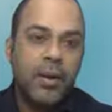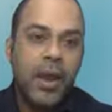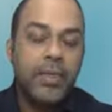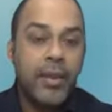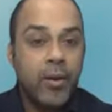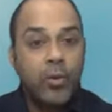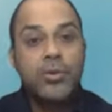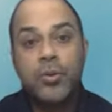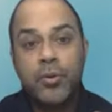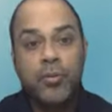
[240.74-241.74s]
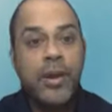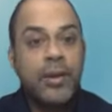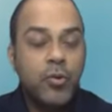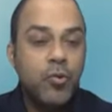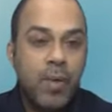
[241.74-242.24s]
and then also create
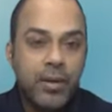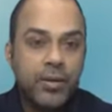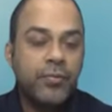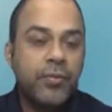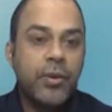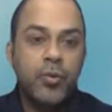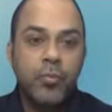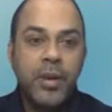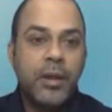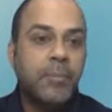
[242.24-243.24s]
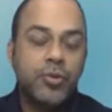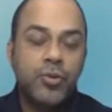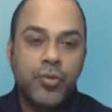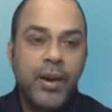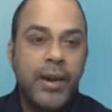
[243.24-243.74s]
new markets for you to be able to
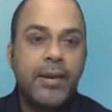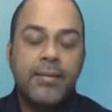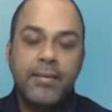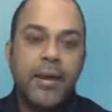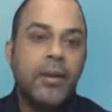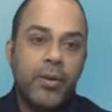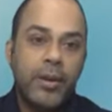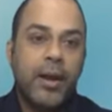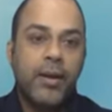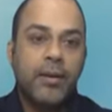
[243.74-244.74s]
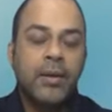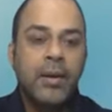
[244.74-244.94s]
trade and sell your data.